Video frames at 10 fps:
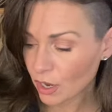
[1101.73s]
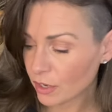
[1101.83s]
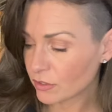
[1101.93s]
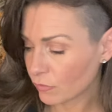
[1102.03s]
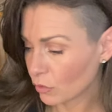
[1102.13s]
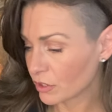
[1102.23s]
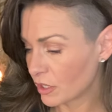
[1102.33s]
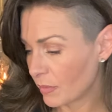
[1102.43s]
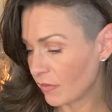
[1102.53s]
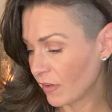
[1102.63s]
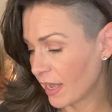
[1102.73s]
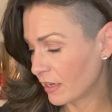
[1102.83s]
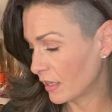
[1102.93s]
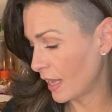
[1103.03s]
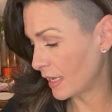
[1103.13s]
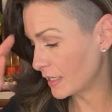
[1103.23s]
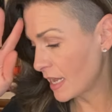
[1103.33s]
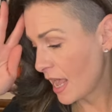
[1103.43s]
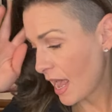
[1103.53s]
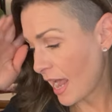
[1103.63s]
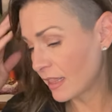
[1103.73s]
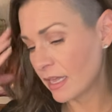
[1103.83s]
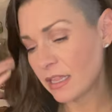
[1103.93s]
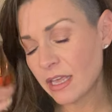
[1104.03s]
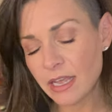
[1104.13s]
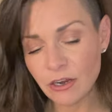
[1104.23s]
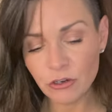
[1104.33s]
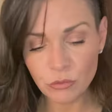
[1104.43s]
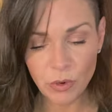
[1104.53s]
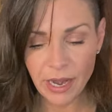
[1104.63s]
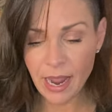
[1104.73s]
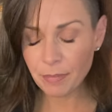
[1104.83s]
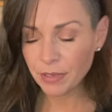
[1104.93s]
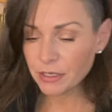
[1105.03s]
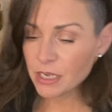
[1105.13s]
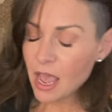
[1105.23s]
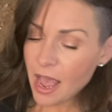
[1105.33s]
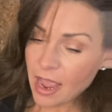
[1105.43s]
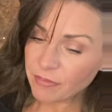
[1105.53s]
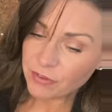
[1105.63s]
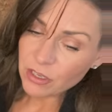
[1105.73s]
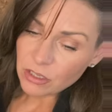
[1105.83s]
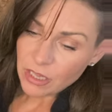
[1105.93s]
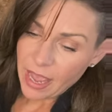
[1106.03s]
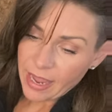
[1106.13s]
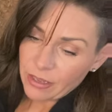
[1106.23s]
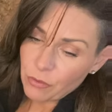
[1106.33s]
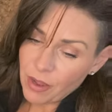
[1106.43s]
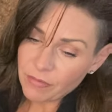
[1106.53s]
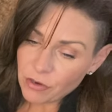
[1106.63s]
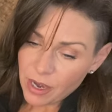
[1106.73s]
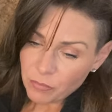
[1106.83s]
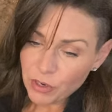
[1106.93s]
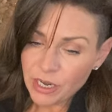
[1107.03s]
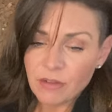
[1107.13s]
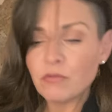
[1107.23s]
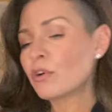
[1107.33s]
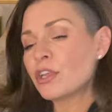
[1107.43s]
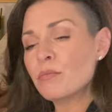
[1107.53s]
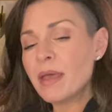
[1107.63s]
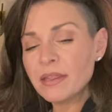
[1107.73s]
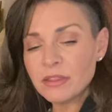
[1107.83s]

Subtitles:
a divorce to be finalized. I think that here's what happened. I feel like whoever I'm reading for, you met